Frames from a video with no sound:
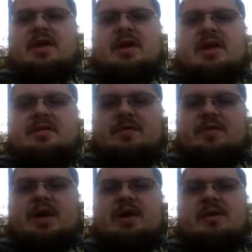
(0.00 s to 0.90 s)
Some of you
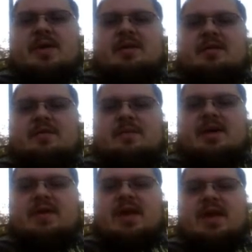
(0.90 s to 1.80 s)
got emails from me
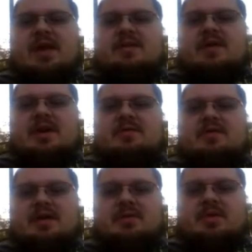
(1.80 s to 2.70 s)
of calendars that I've
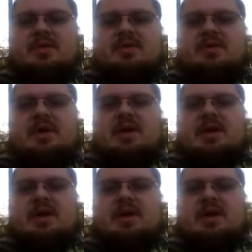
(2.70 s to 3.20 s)
shared with you.